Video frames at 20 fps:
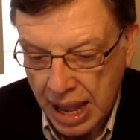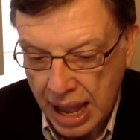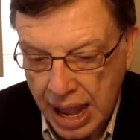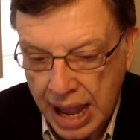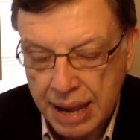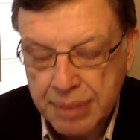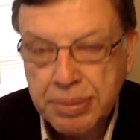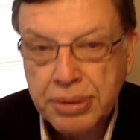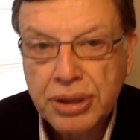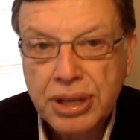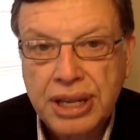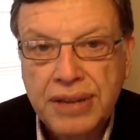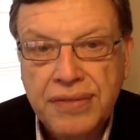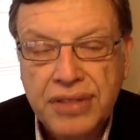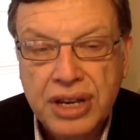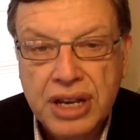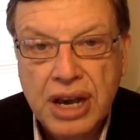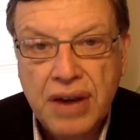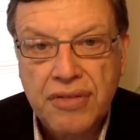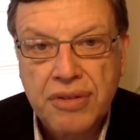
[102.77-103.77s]
I believe
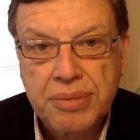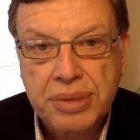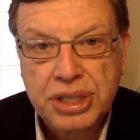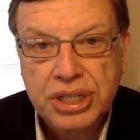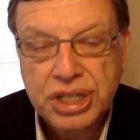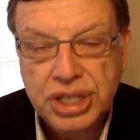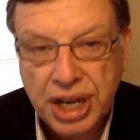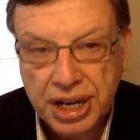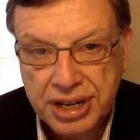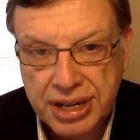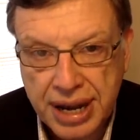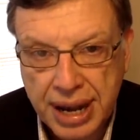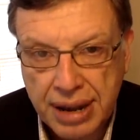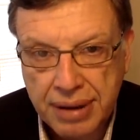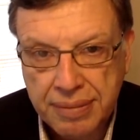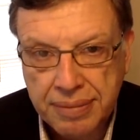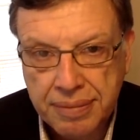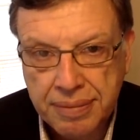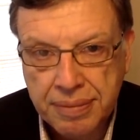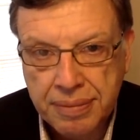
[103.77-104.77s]
the government
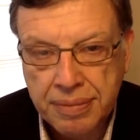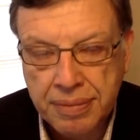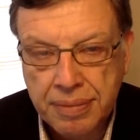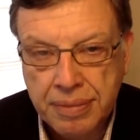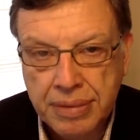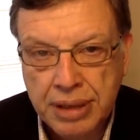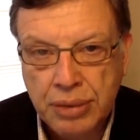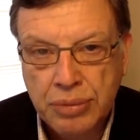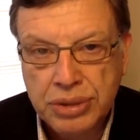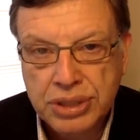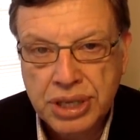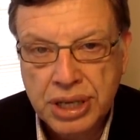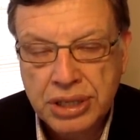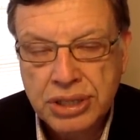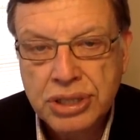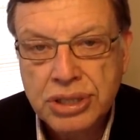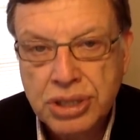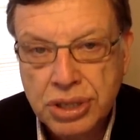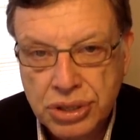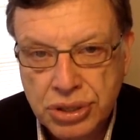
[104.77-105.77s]
shutdown that was
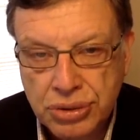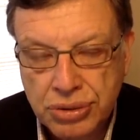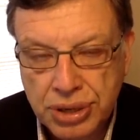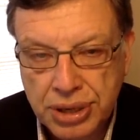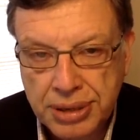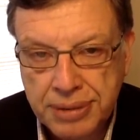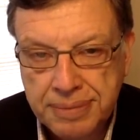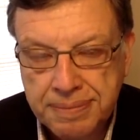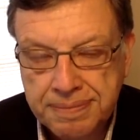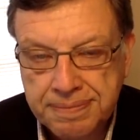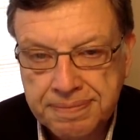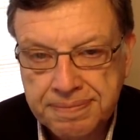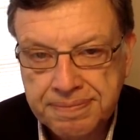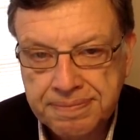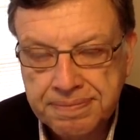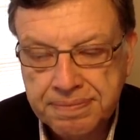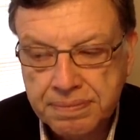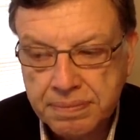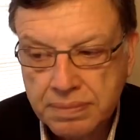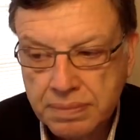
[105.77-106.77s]
instituted
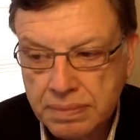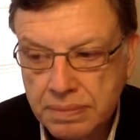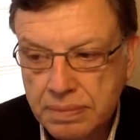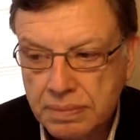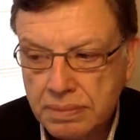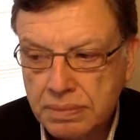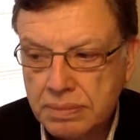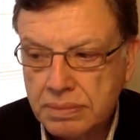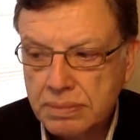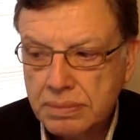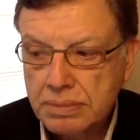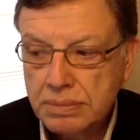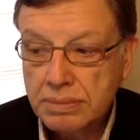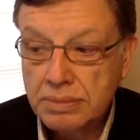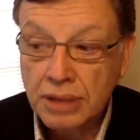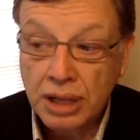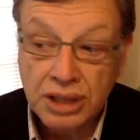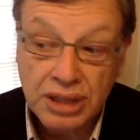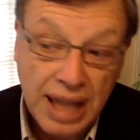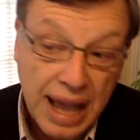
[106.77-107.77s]

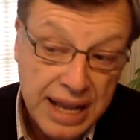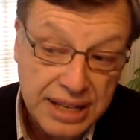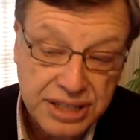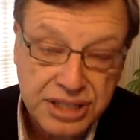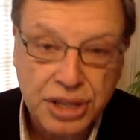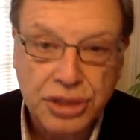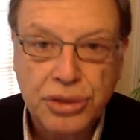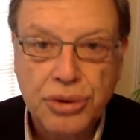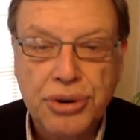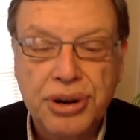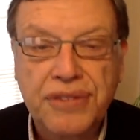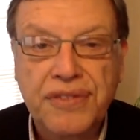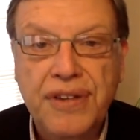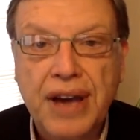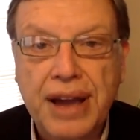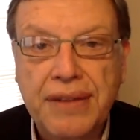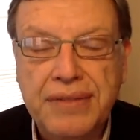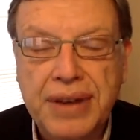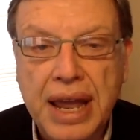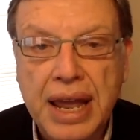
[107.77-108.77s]
lasted
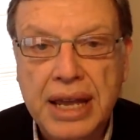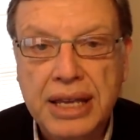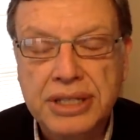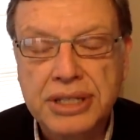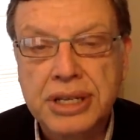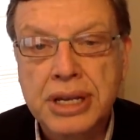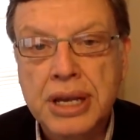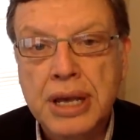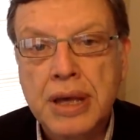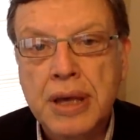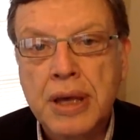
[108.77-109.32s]
35 days,